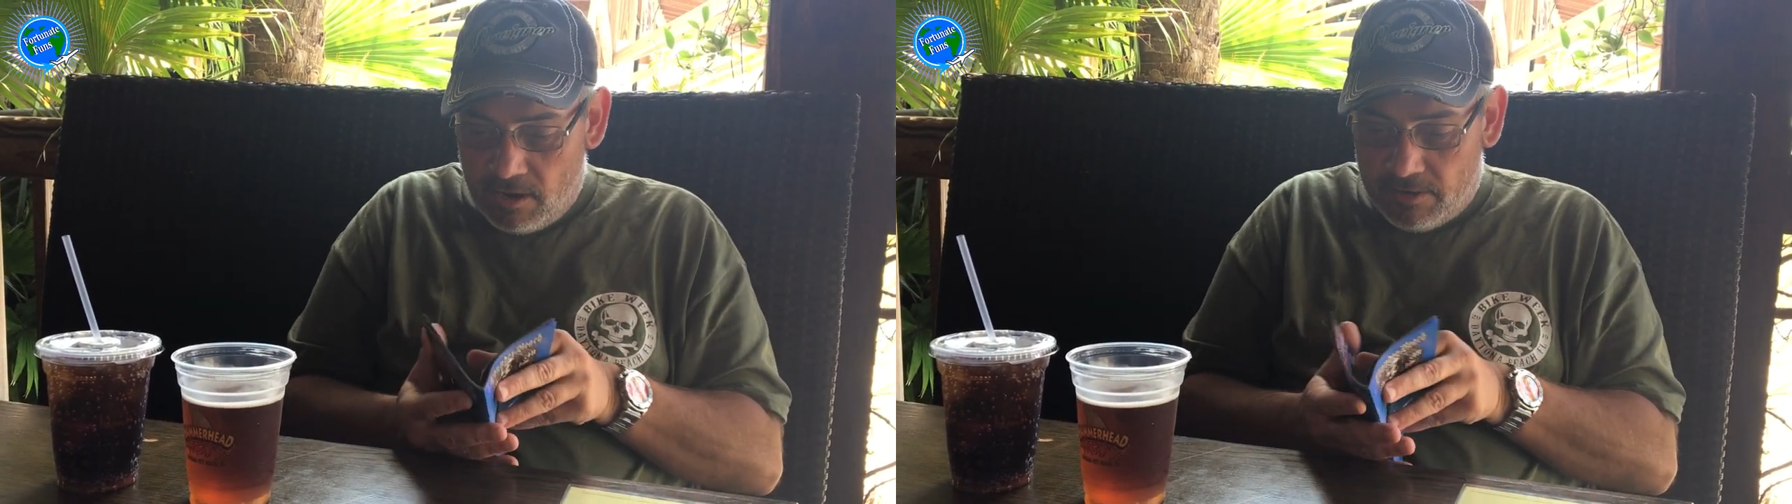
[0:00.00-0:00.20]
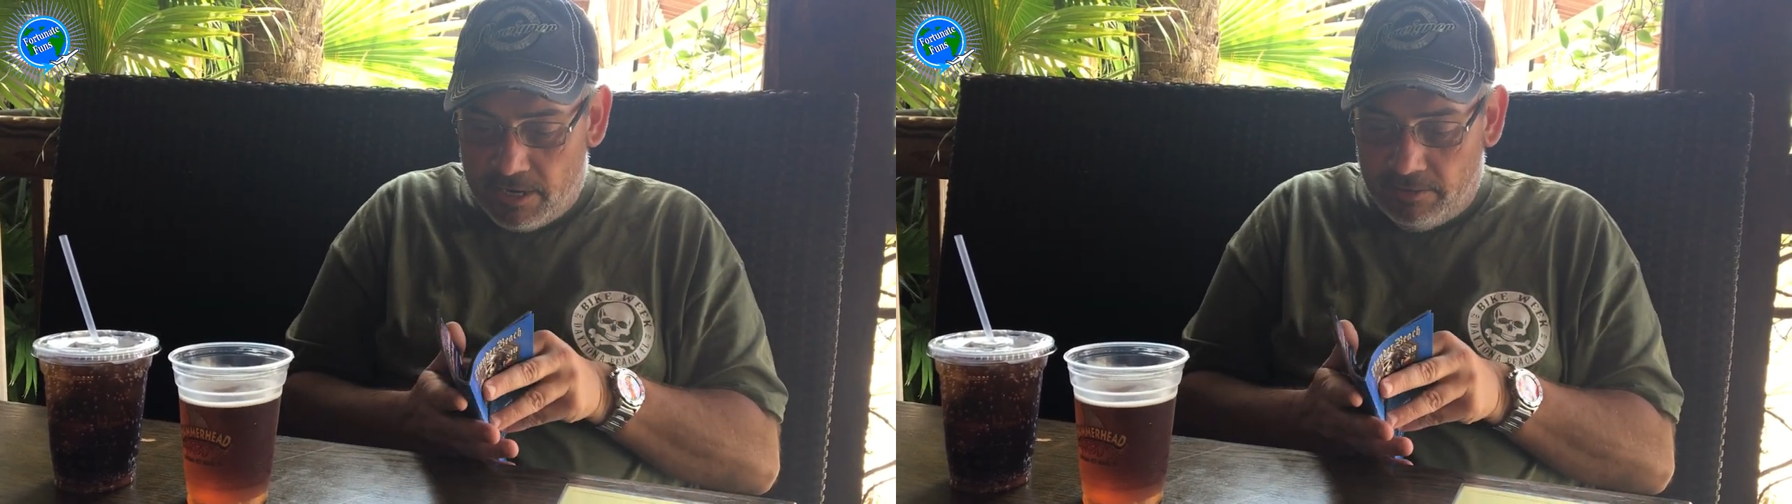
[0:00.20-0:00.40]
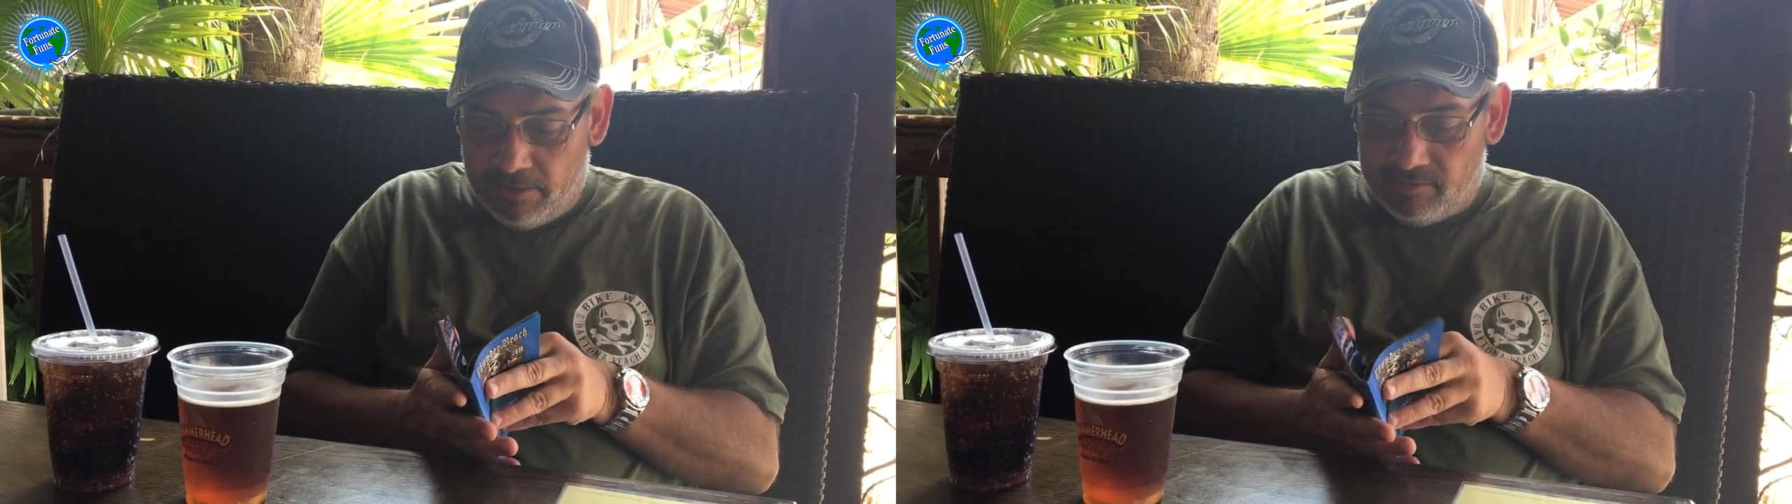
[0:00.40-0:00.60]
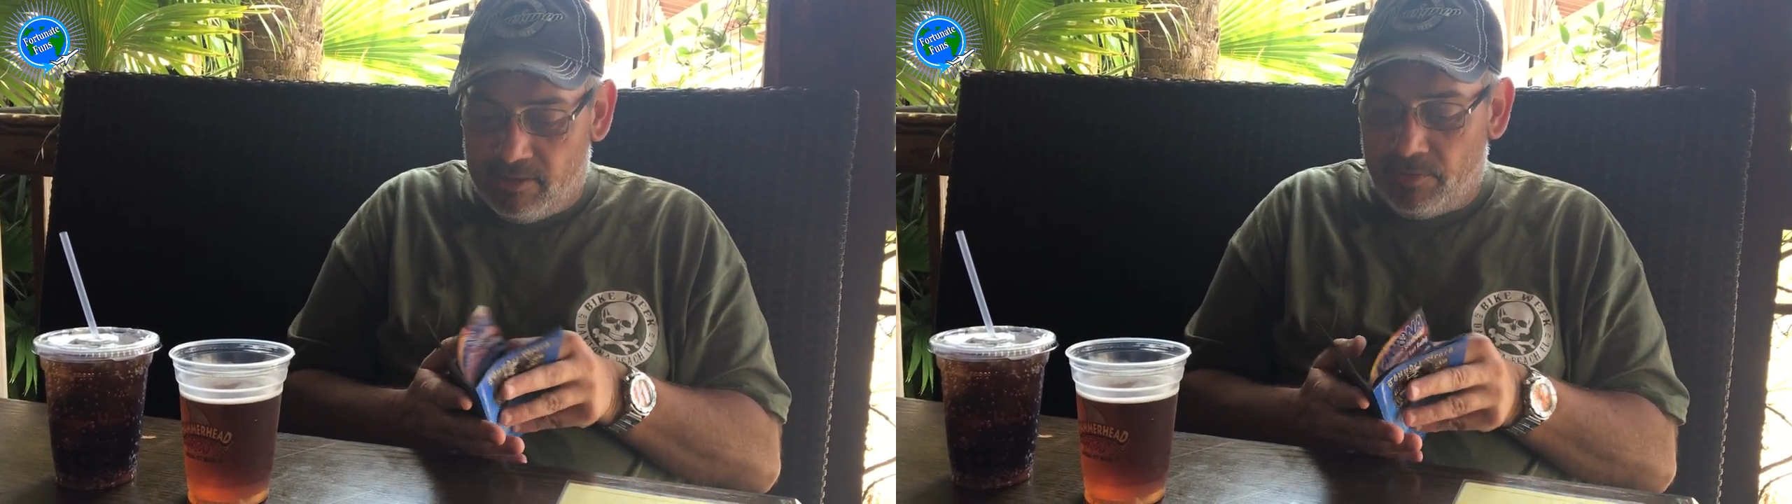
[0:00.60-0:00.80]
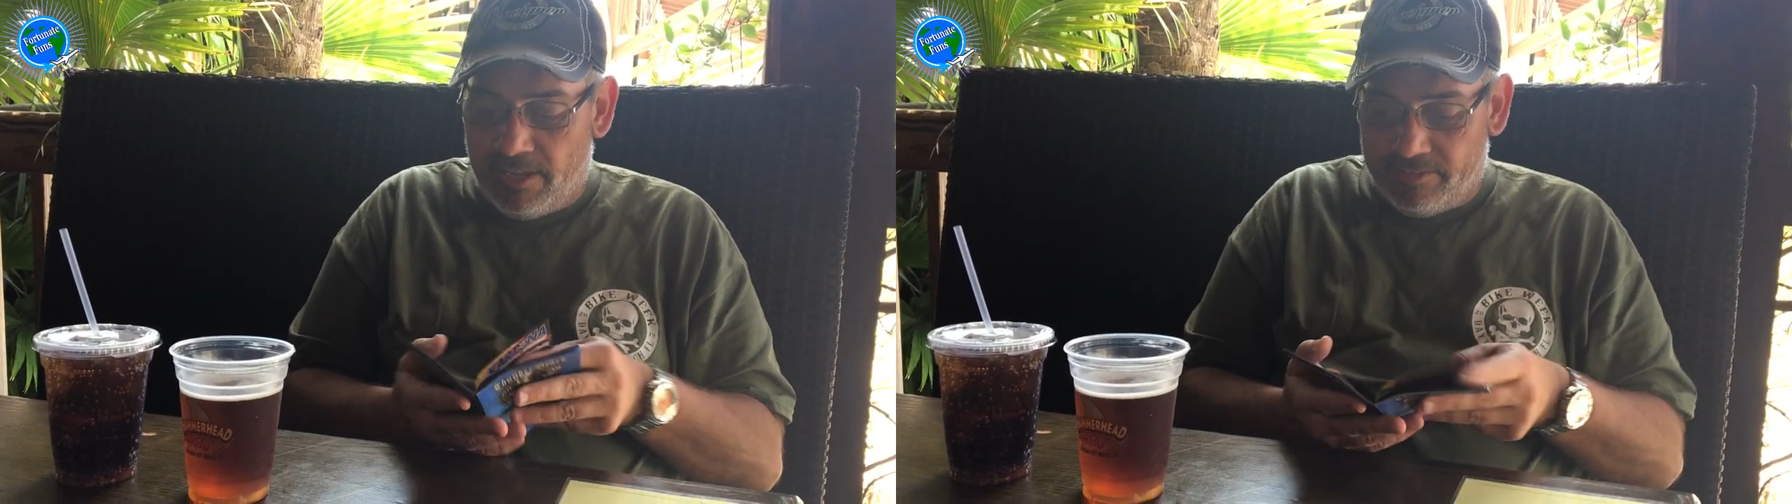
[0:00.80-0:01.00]
All right, let's
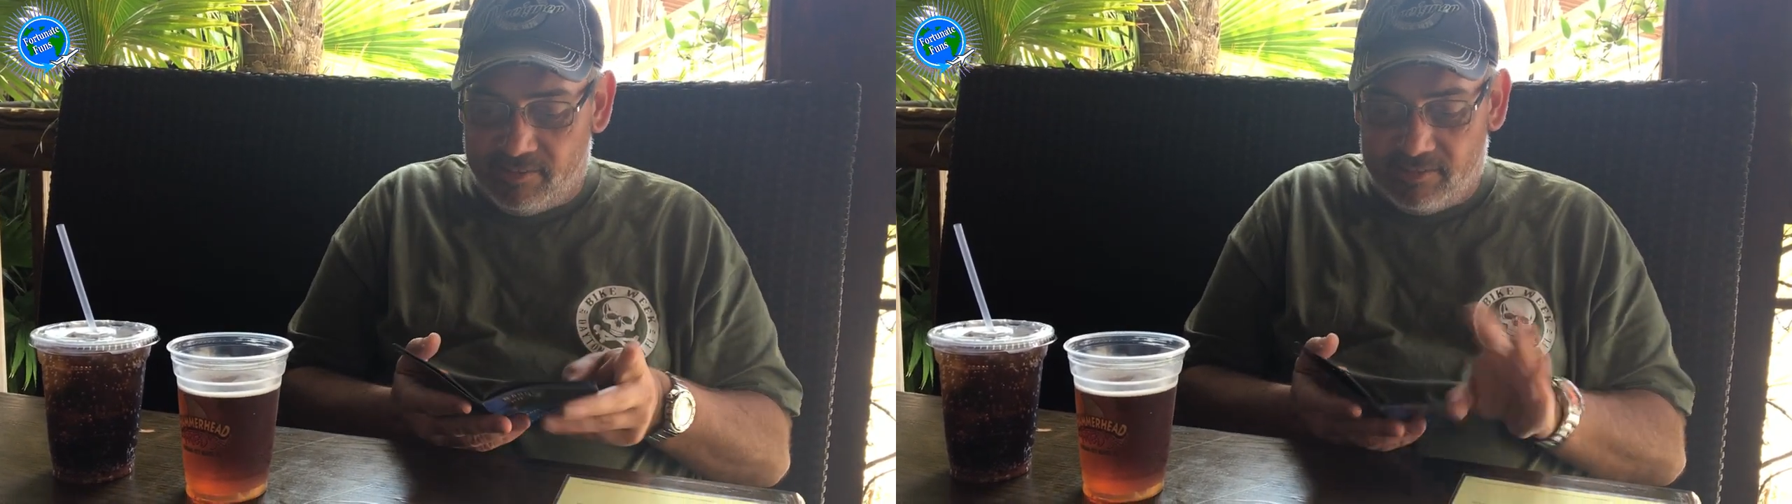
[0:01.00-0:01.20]
see what else